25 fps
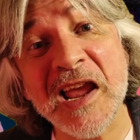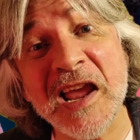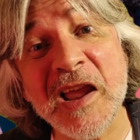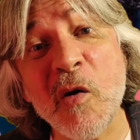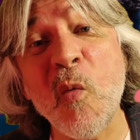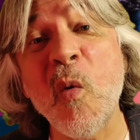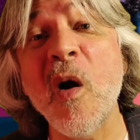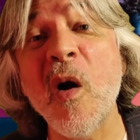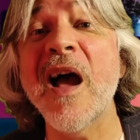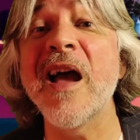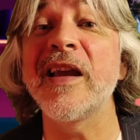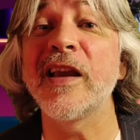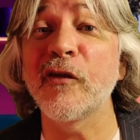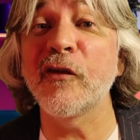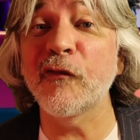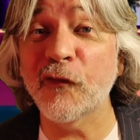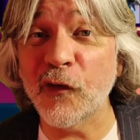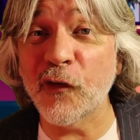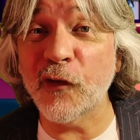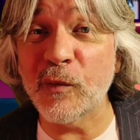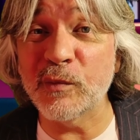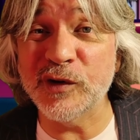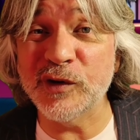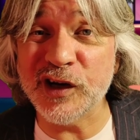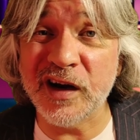away
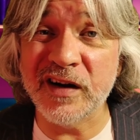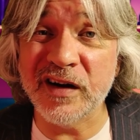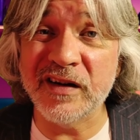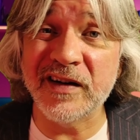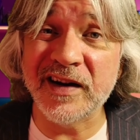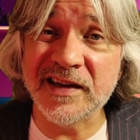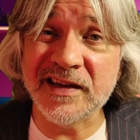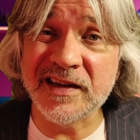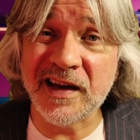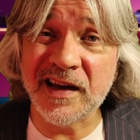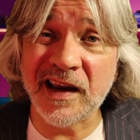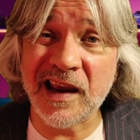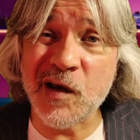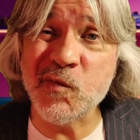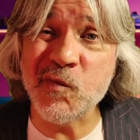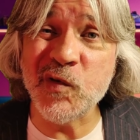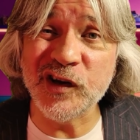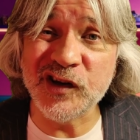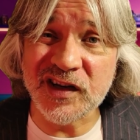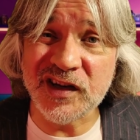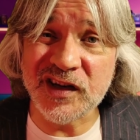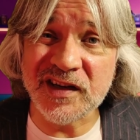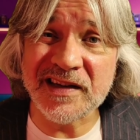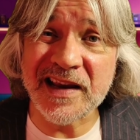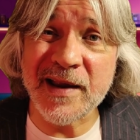from generating
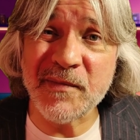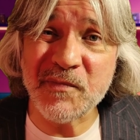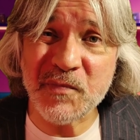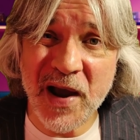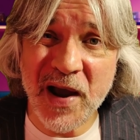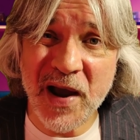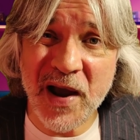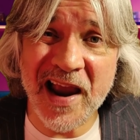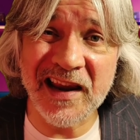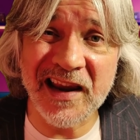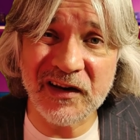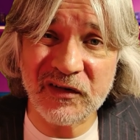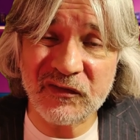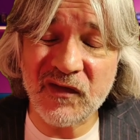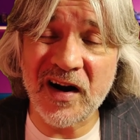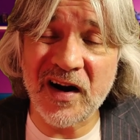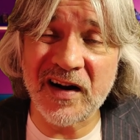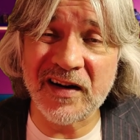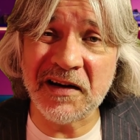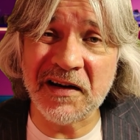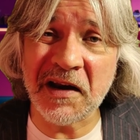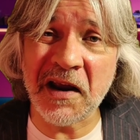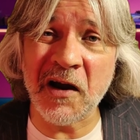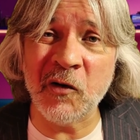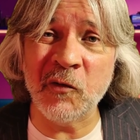images in Paint
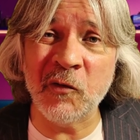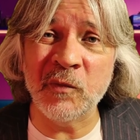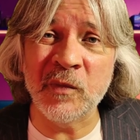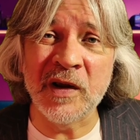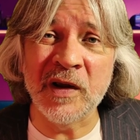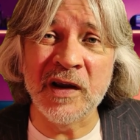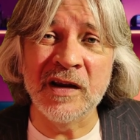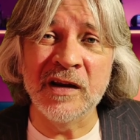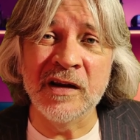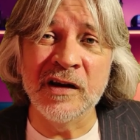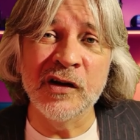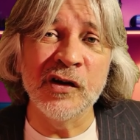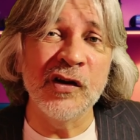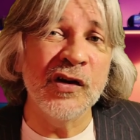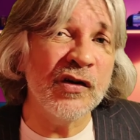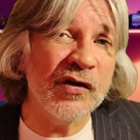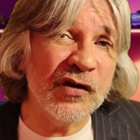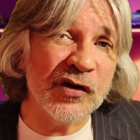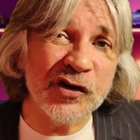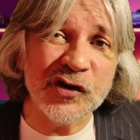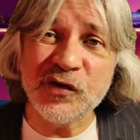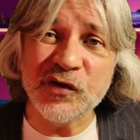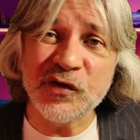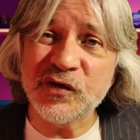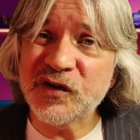right now. You
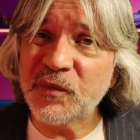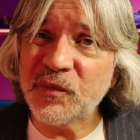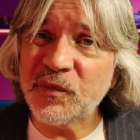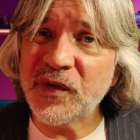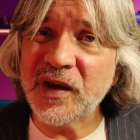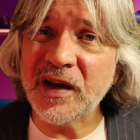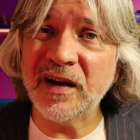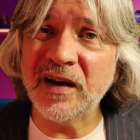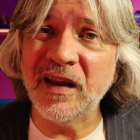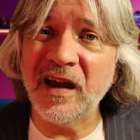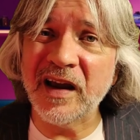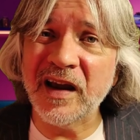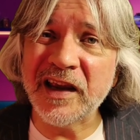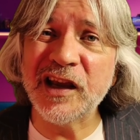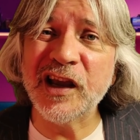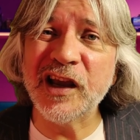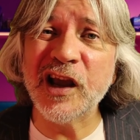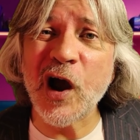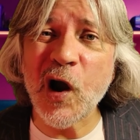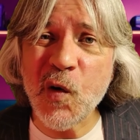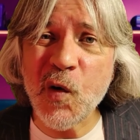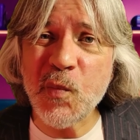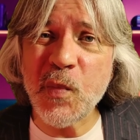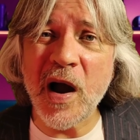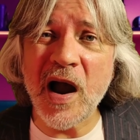could use something like
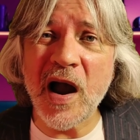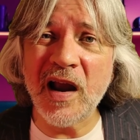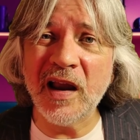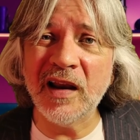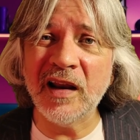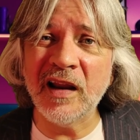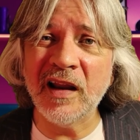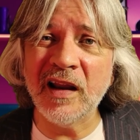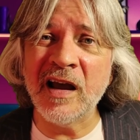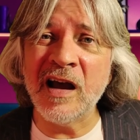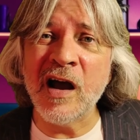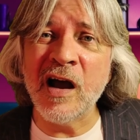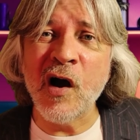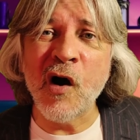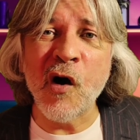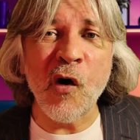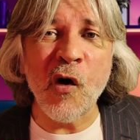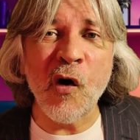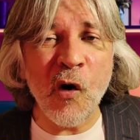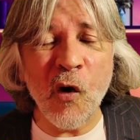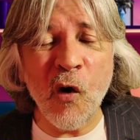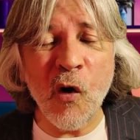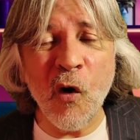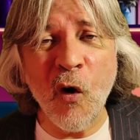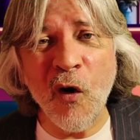Copilot,
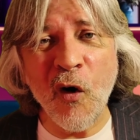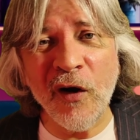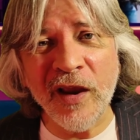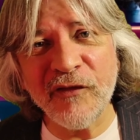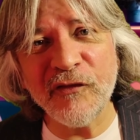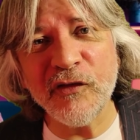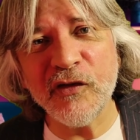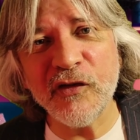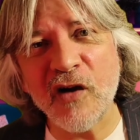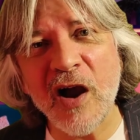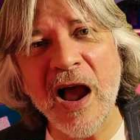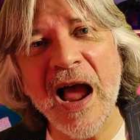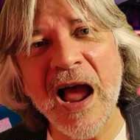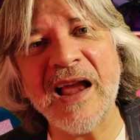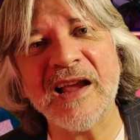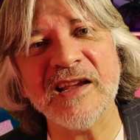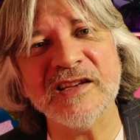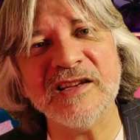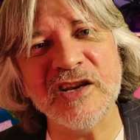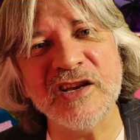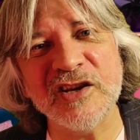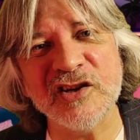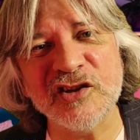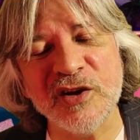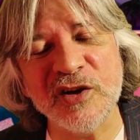or if you've got
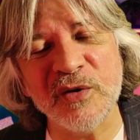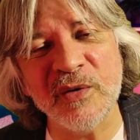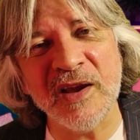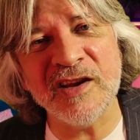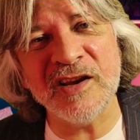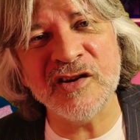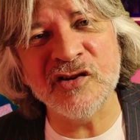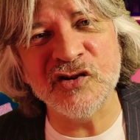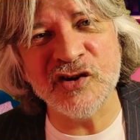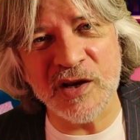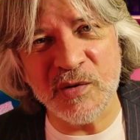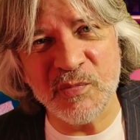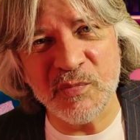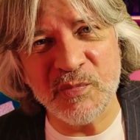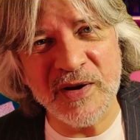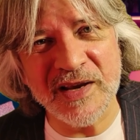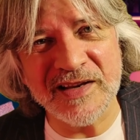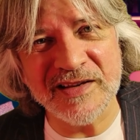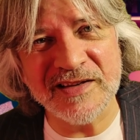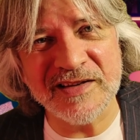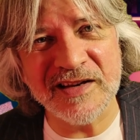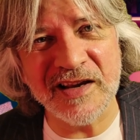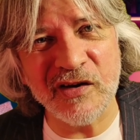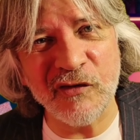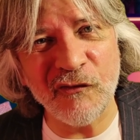access to it,
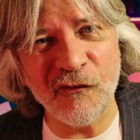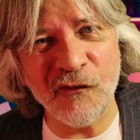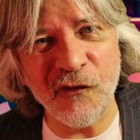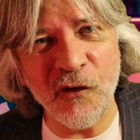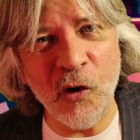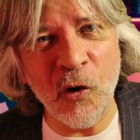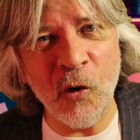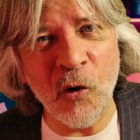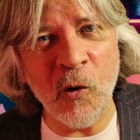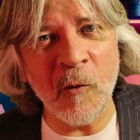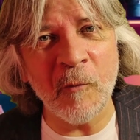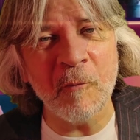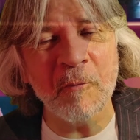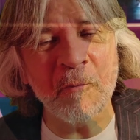GPT-4.